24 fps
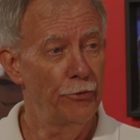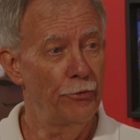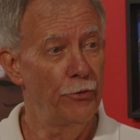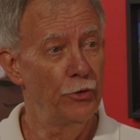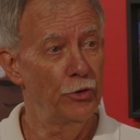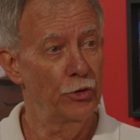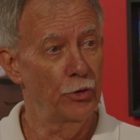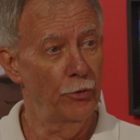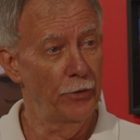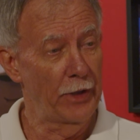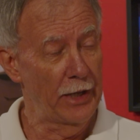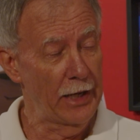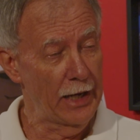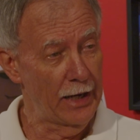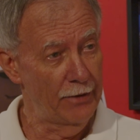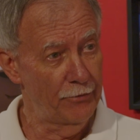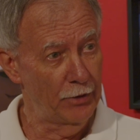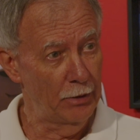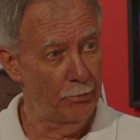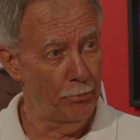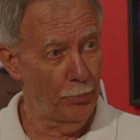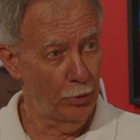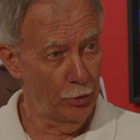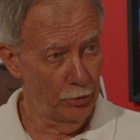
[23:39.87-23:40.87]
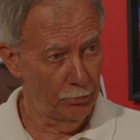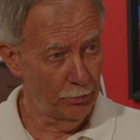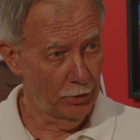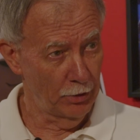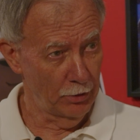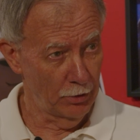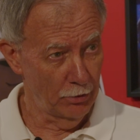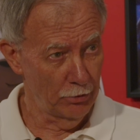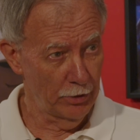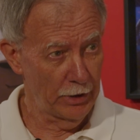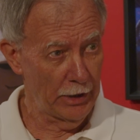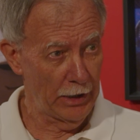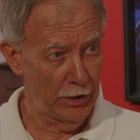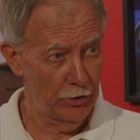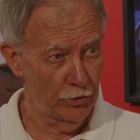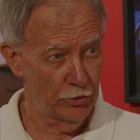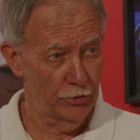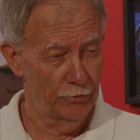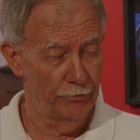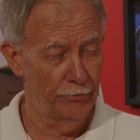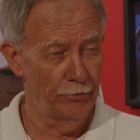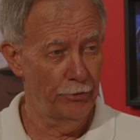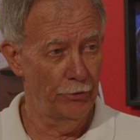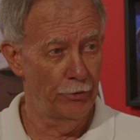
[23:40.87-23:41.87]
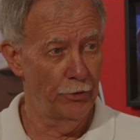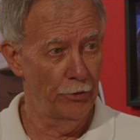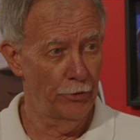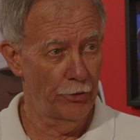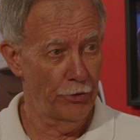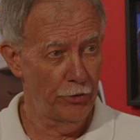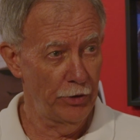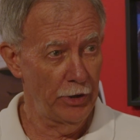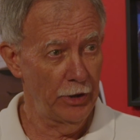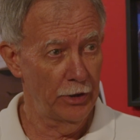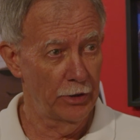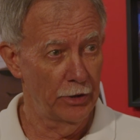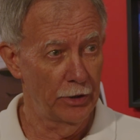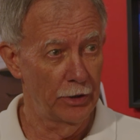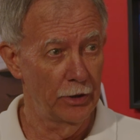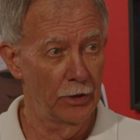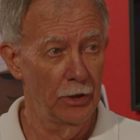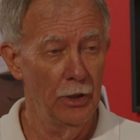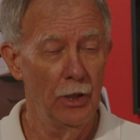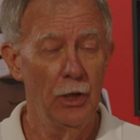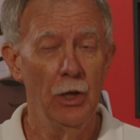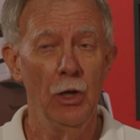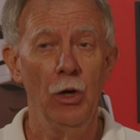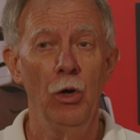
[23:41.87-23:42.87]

so they have a permanent location for their theater.